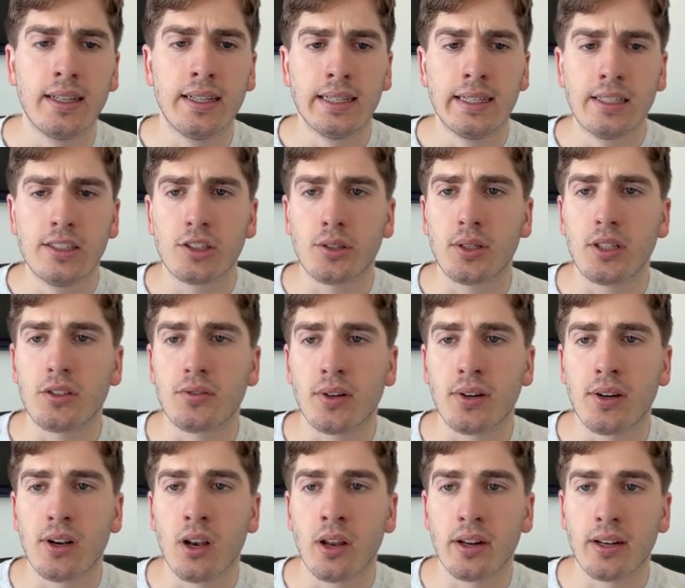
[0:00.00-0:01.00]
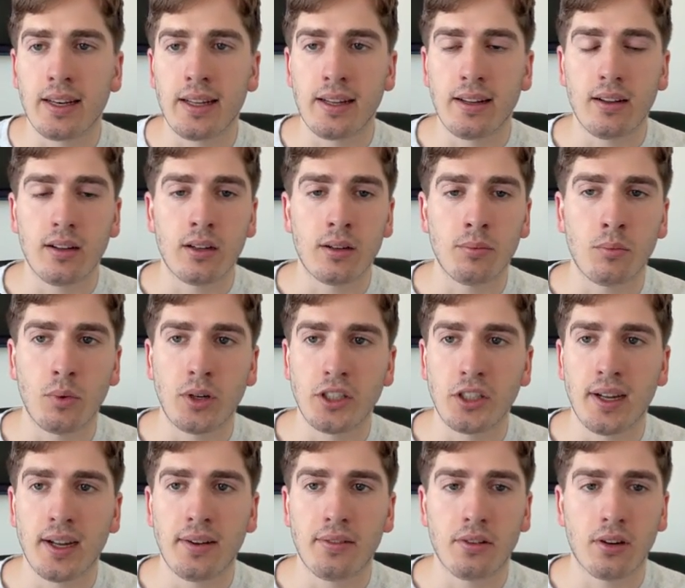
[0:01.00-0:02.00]
So it is very likely when
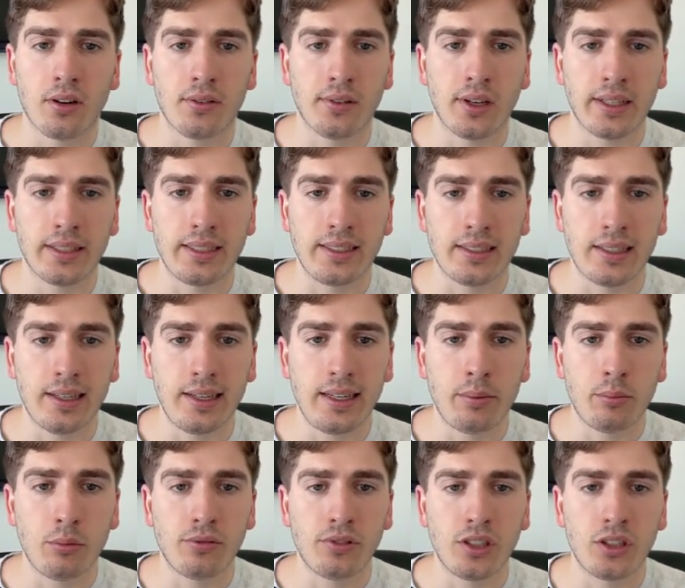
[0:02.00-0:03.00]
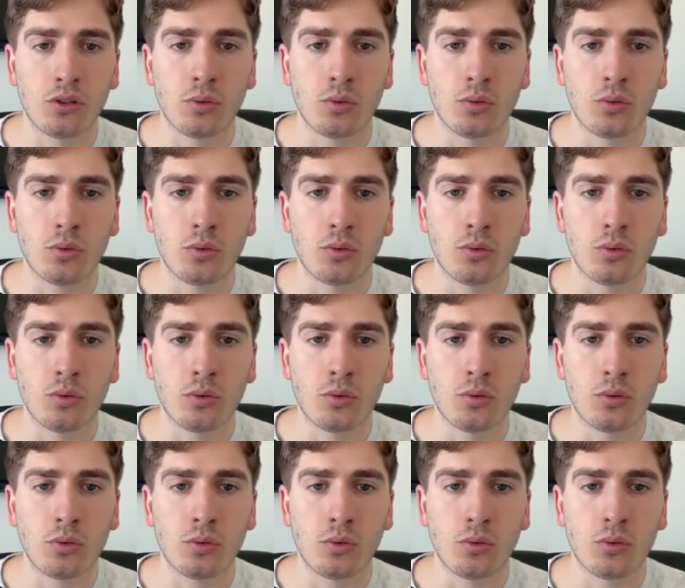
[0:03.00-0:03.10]
you have kind of like these clean moves in